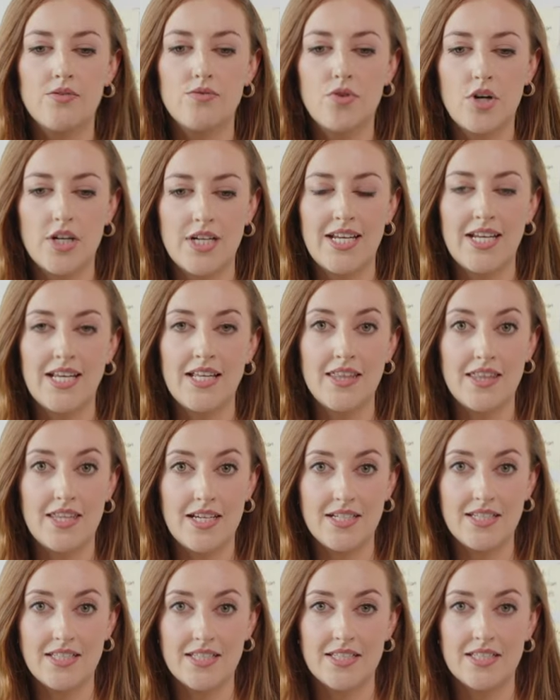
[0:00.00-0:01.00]
running
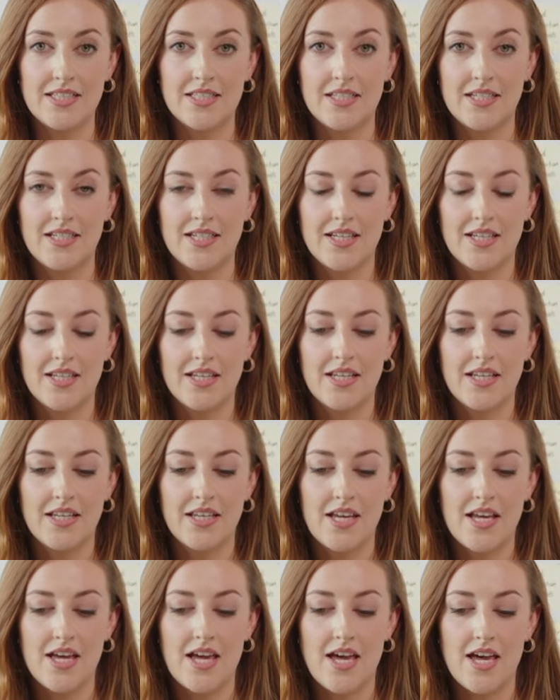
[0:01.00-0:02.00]
this
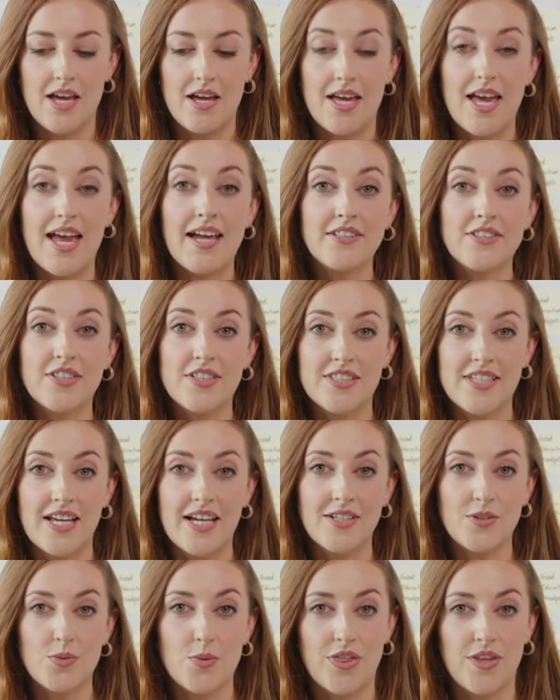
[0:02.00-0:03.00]

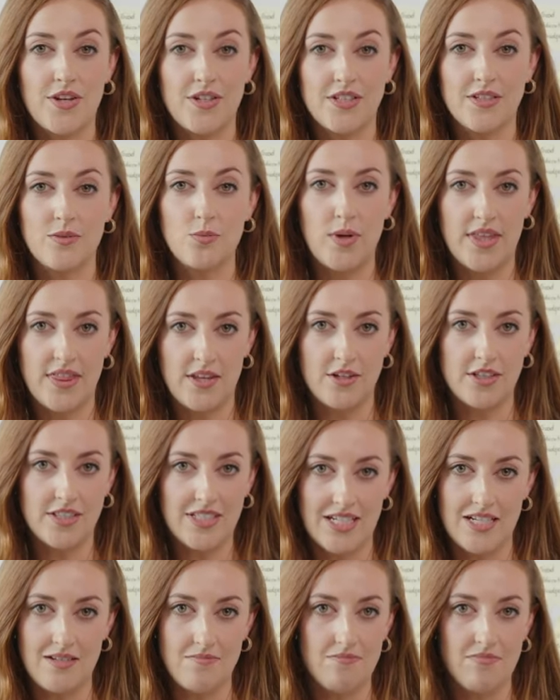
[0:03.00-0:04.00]
exercise with your
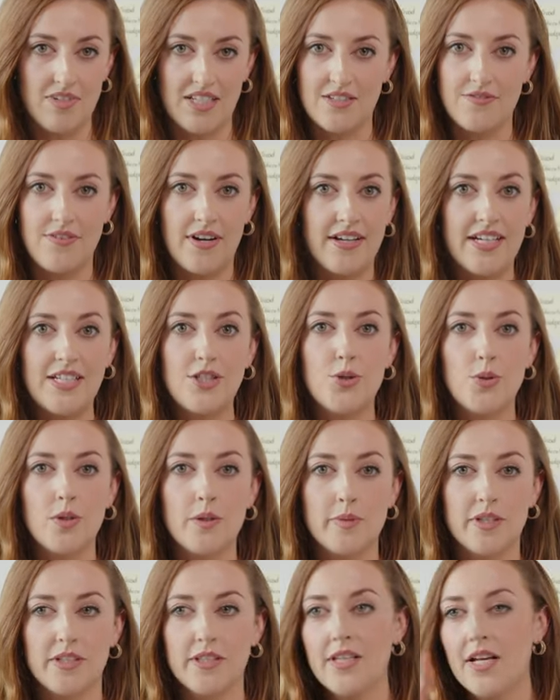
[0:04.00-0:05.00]
team, it's very
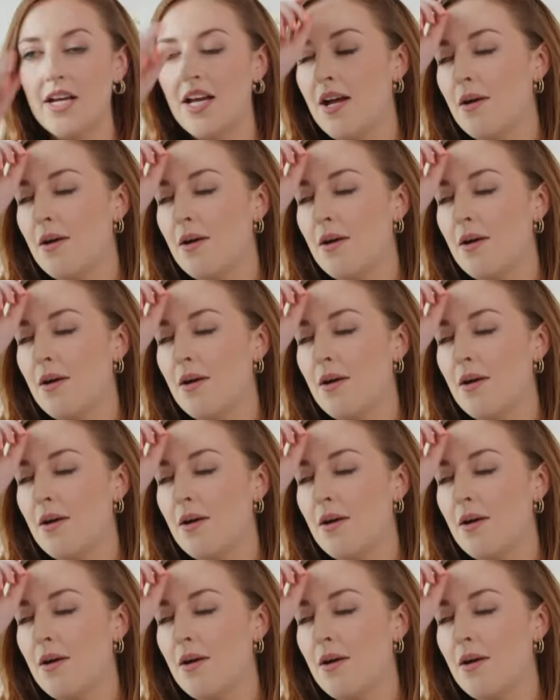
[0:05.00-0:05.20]
doable,